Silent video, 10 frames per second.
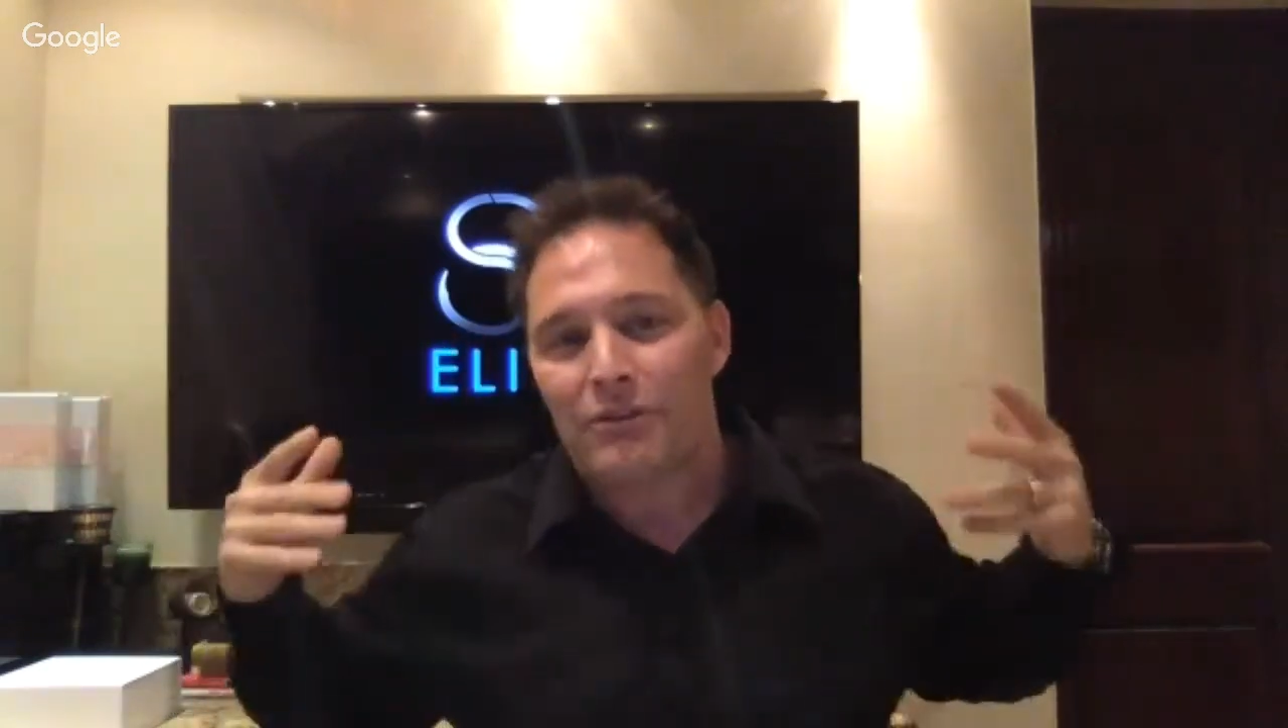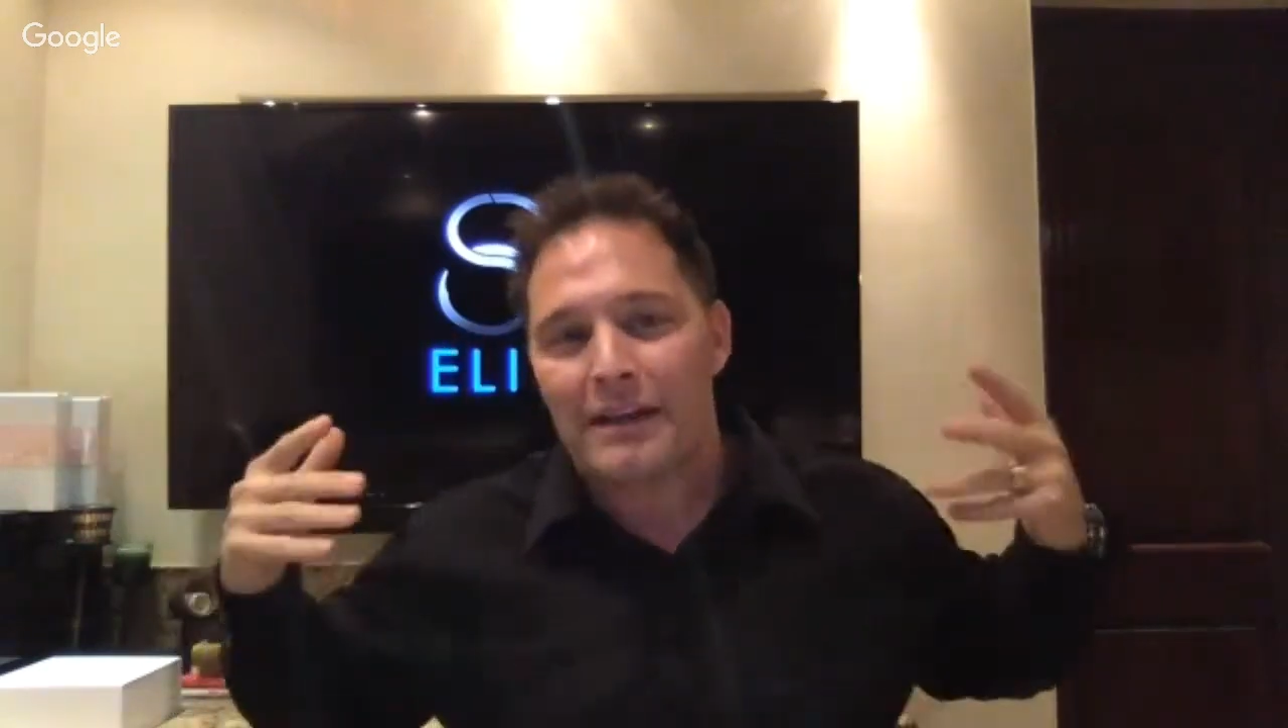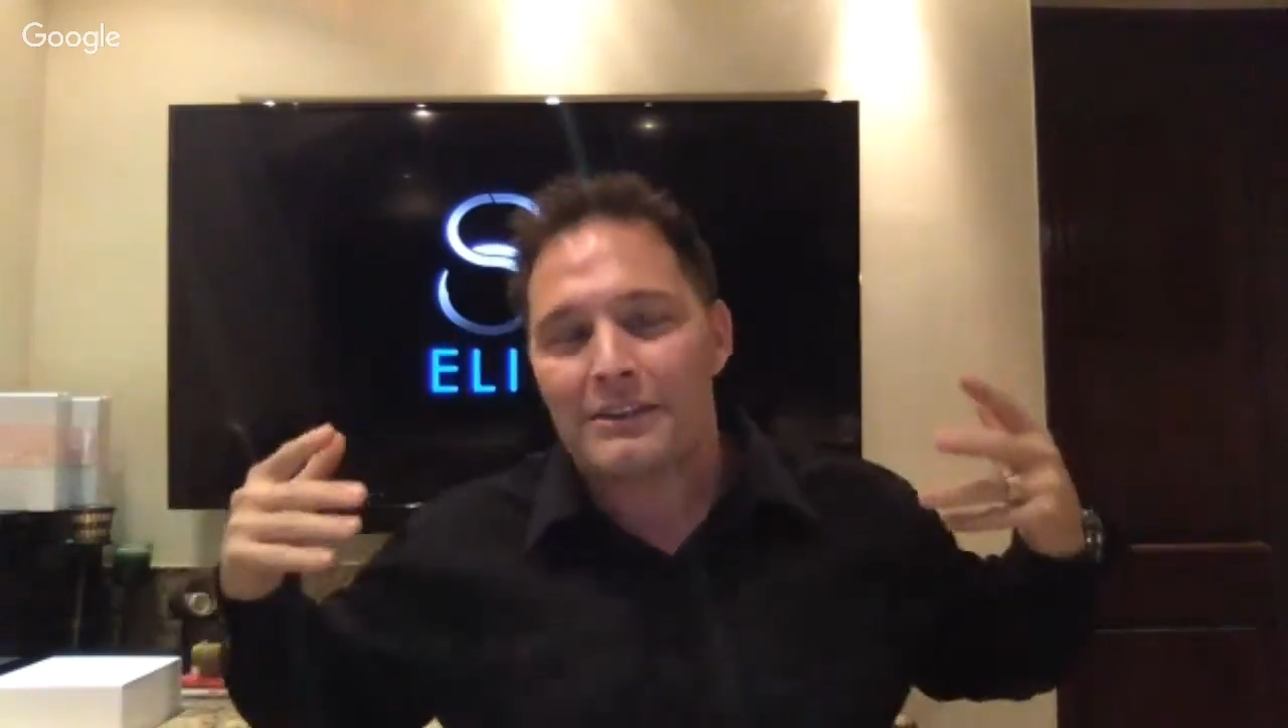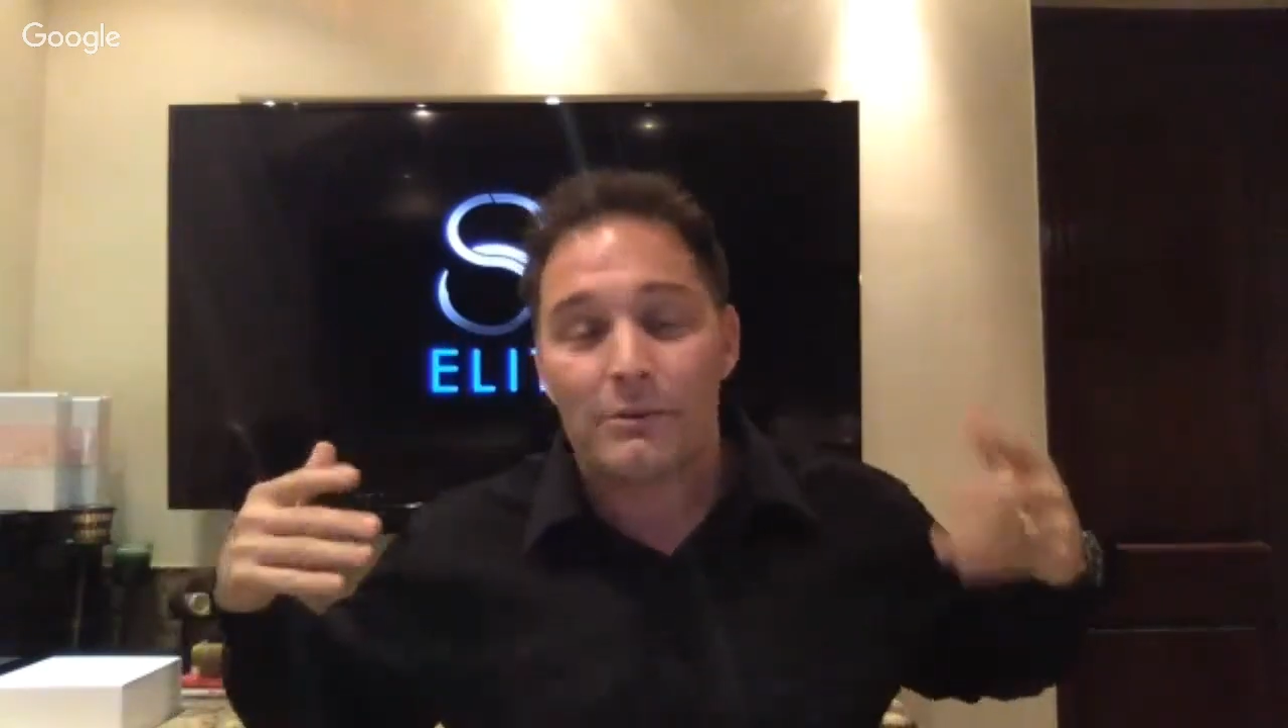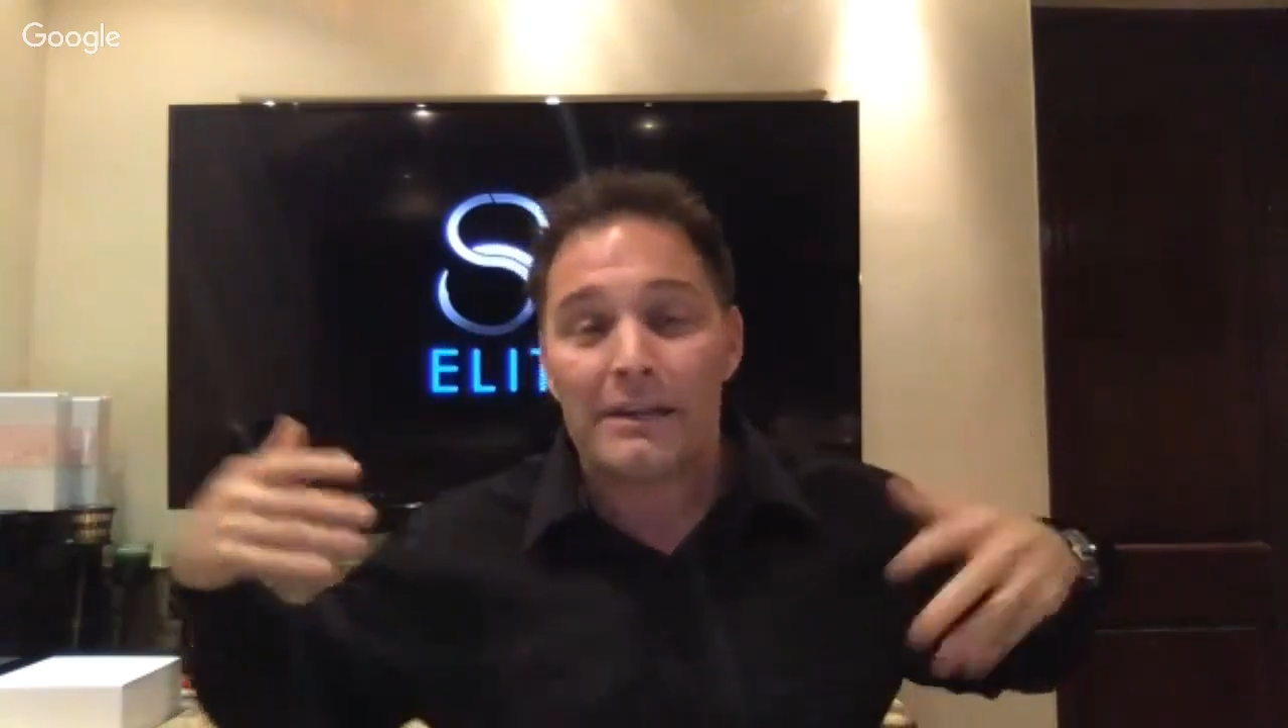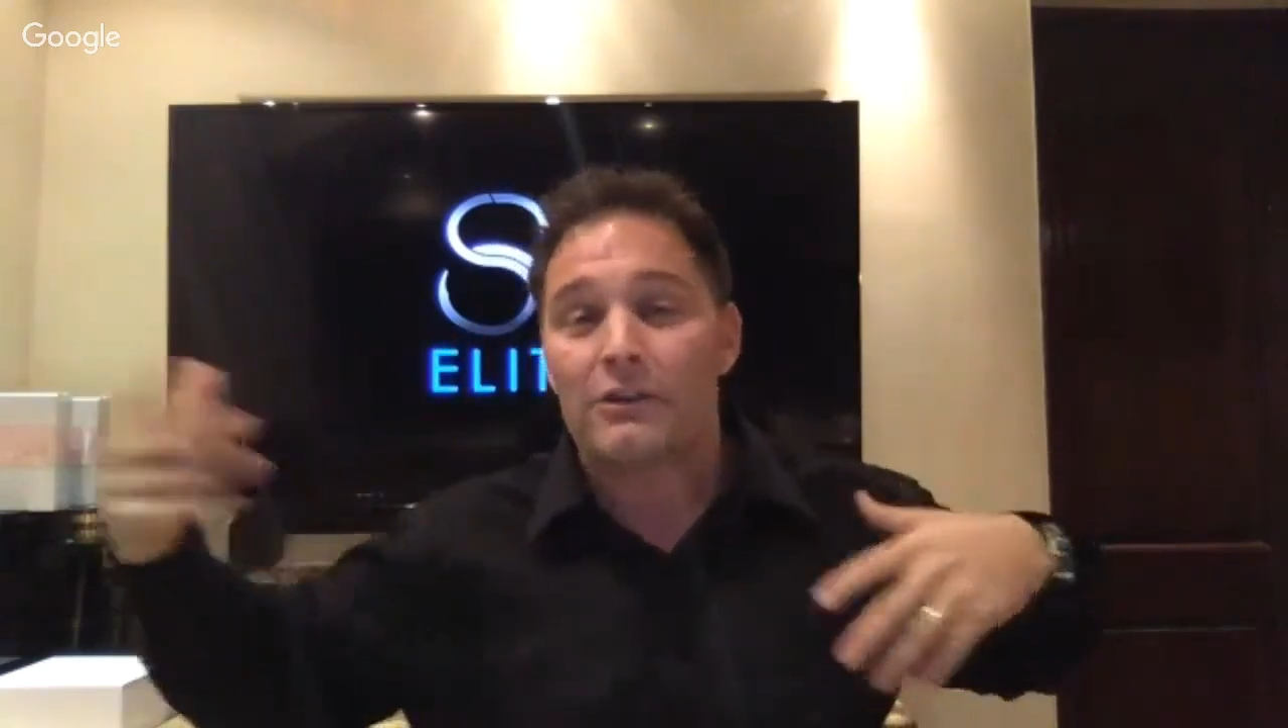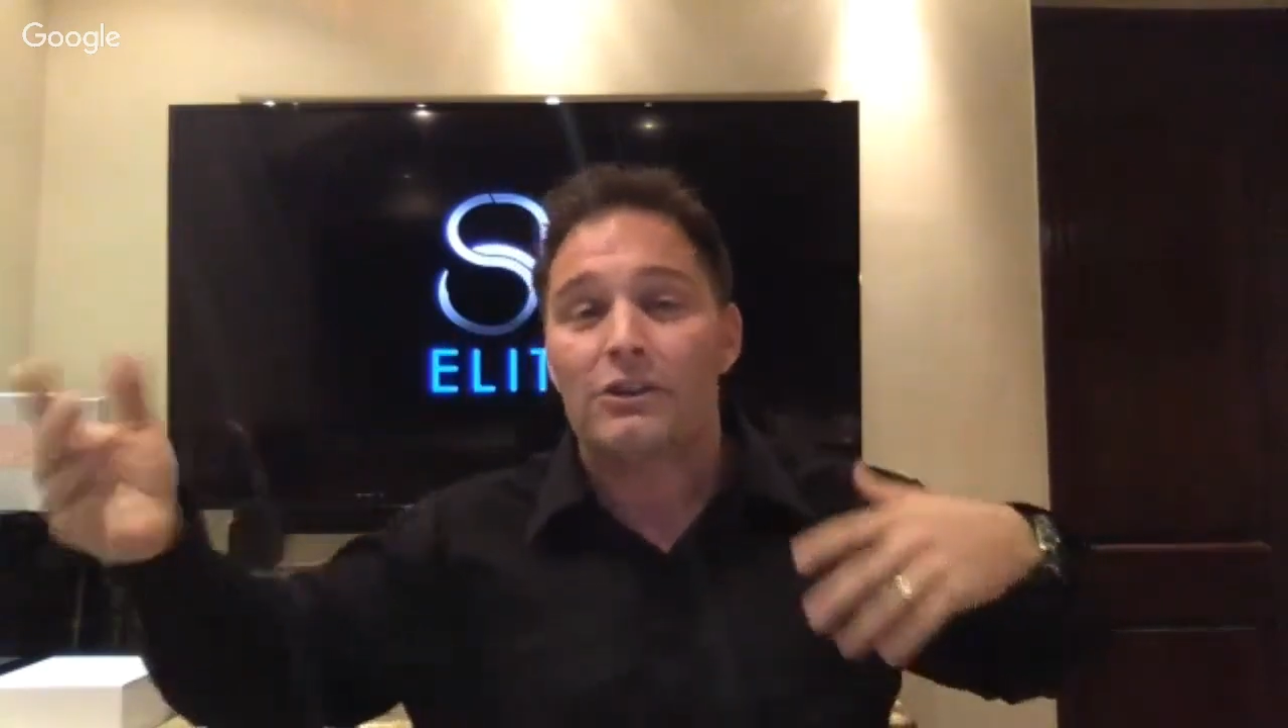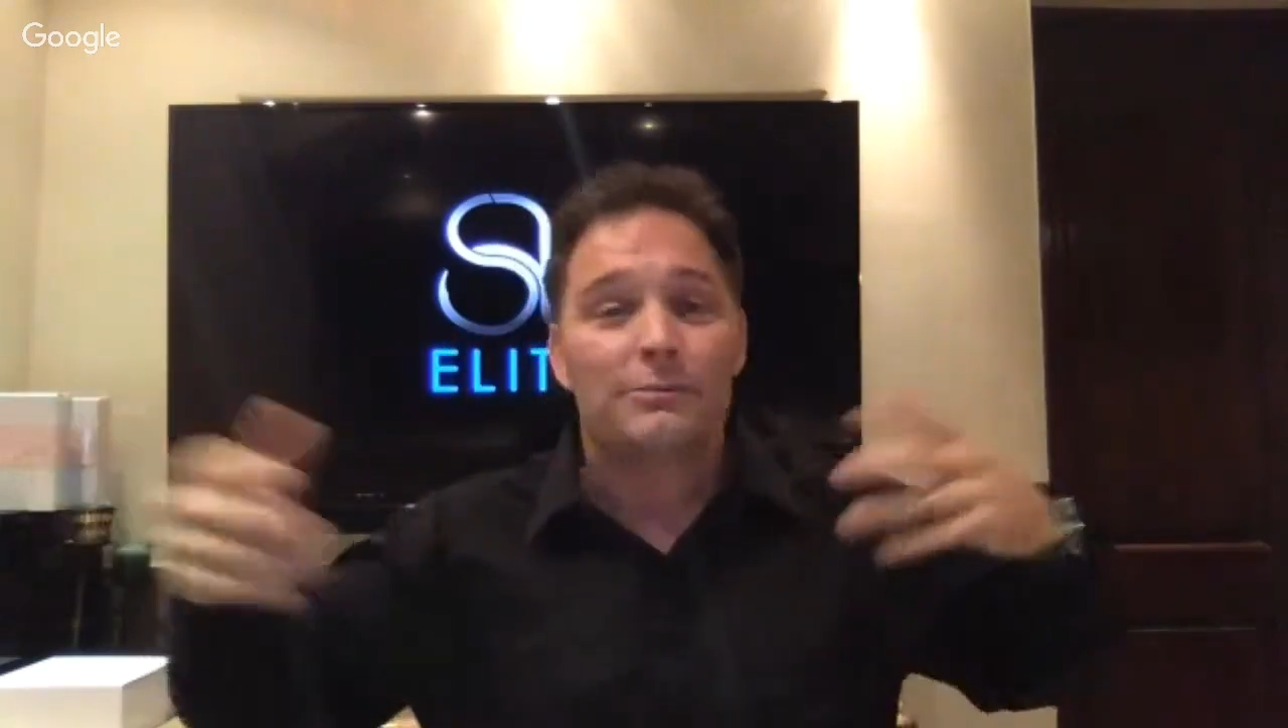So he introduced me.